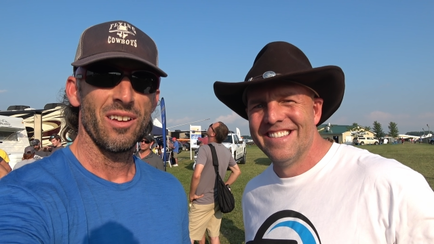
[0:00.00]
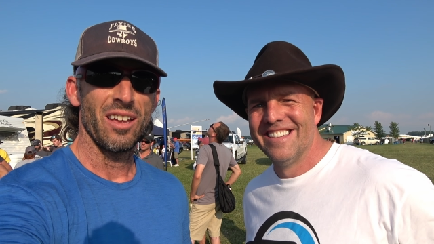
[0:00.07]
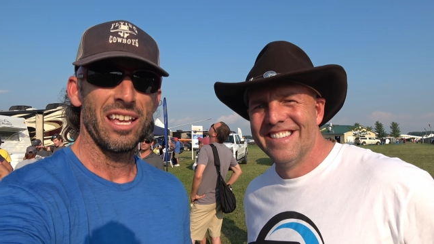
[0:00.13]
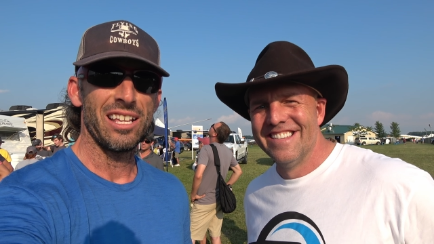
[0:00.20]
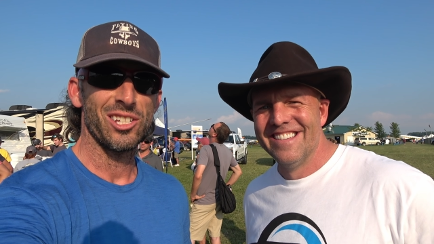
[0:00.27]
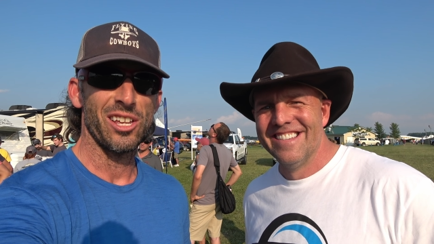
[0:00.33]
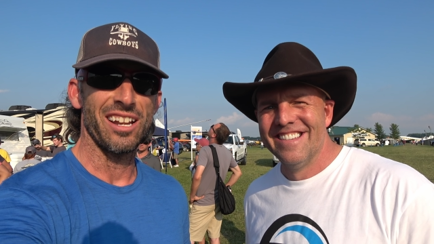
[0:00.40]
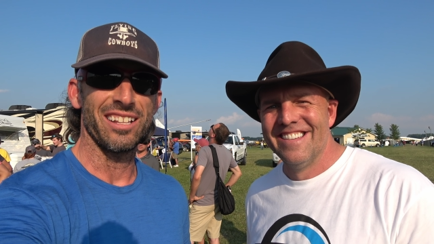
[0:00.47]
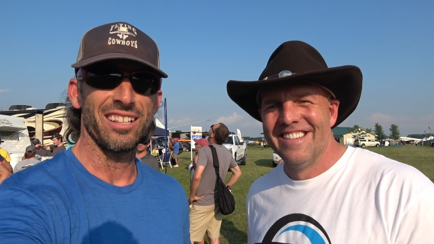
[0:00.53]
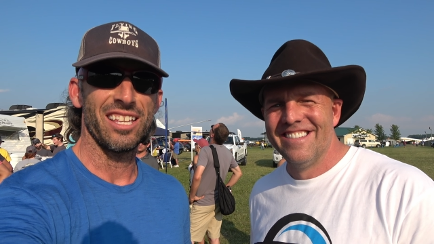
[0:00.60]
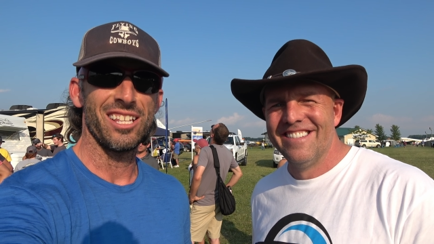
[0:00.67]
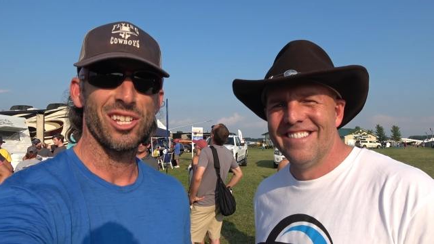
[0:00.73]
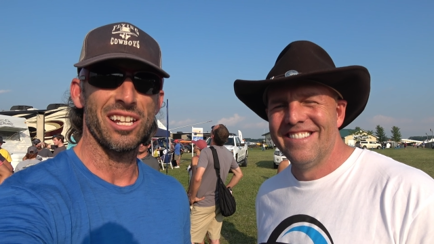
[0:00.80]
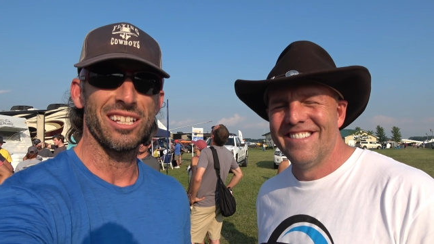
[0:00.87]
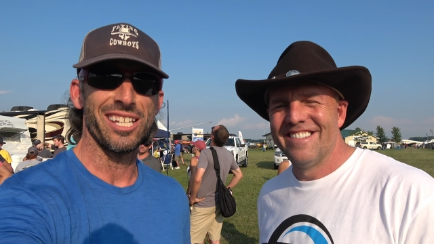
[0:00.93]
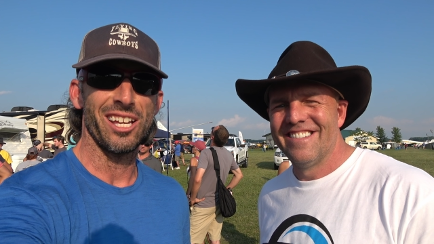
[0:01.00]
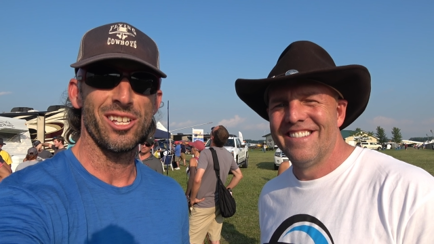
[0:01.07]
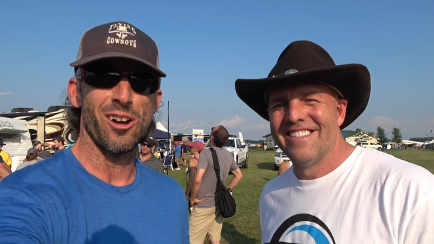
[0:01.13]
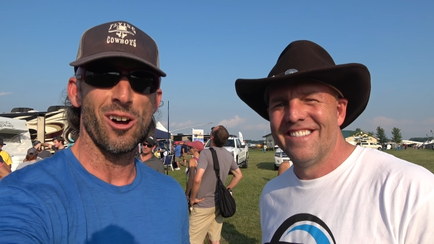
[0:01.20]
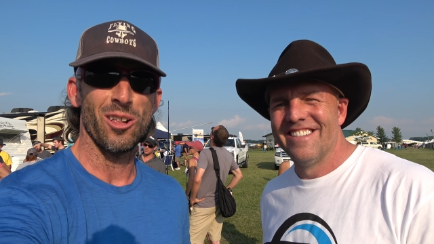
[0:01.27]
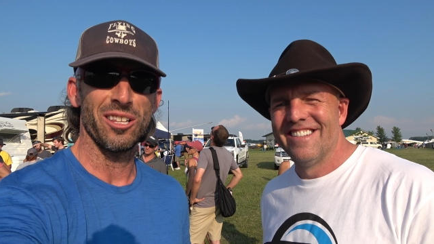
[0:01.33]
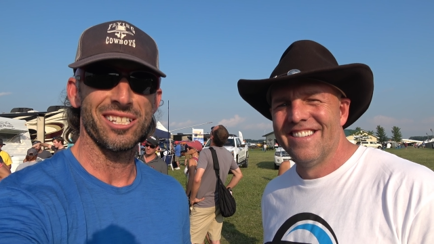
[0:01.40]
Speaker 1: he's gonna he's gonna tell
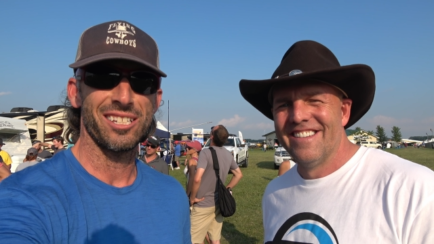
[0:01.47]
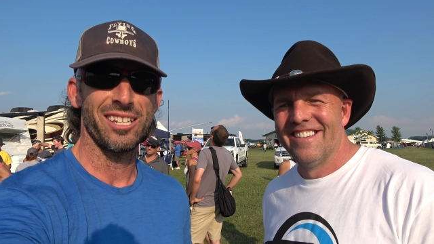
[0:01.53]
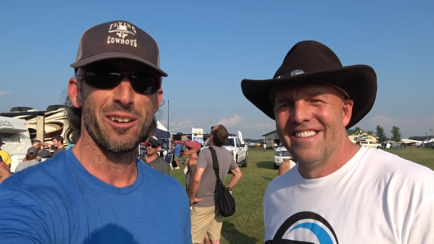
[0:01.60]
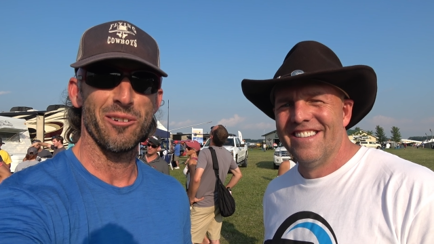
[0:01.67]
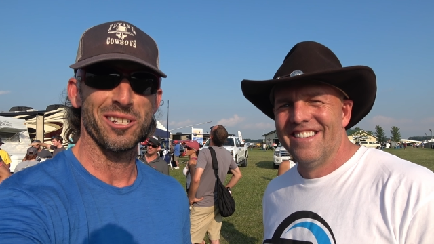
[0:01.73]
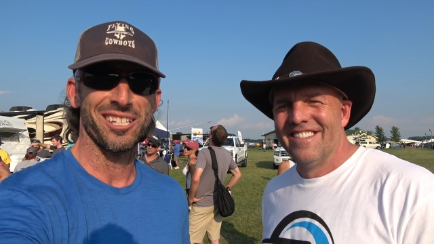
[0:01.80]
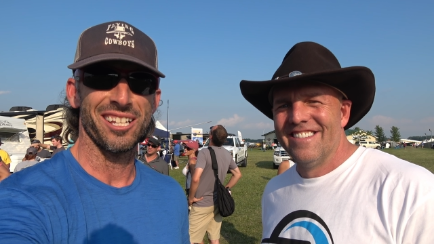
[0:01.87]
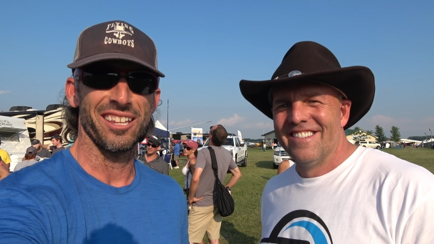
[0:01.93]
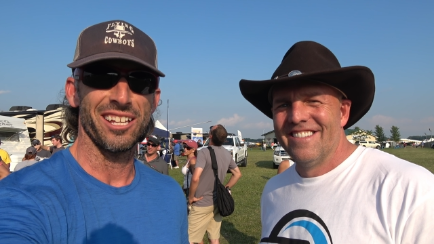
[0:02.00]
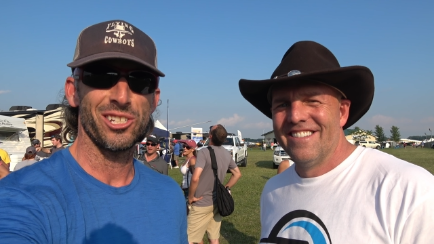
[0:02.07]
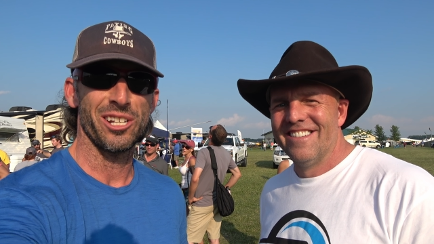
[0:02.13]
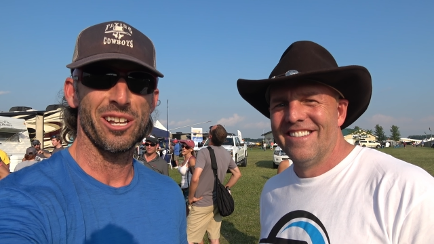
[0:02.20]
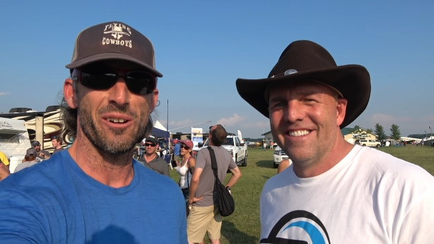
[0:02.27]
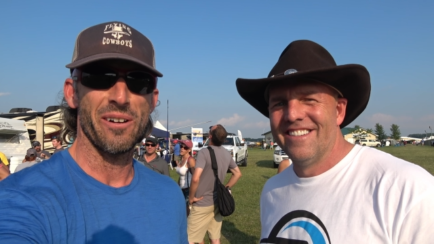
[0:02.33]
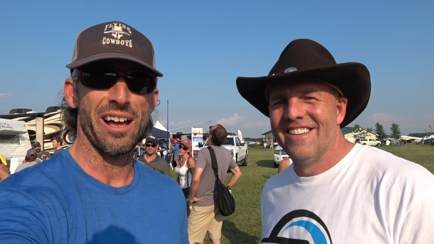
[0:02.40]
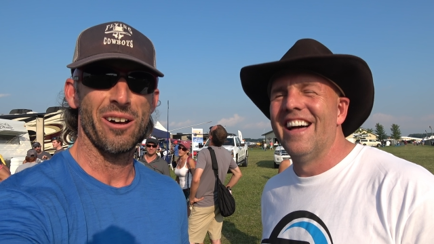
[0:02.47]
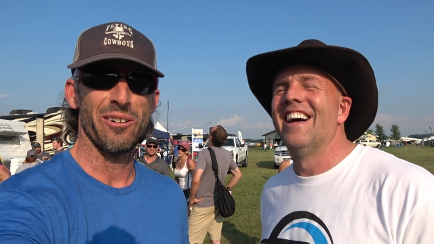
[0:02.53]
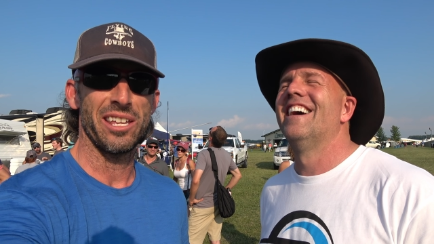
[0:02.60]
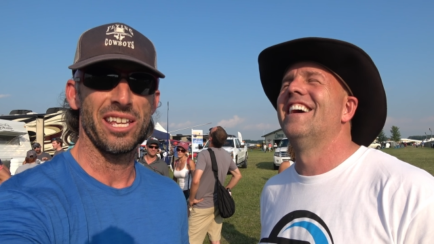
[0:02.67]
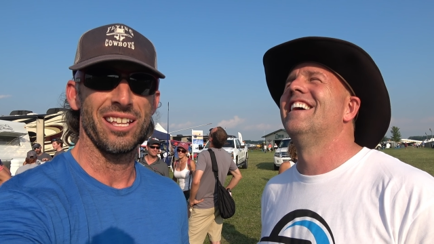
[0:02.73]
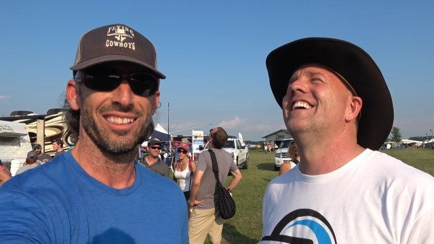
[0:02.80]
you all his secrets and let you know how he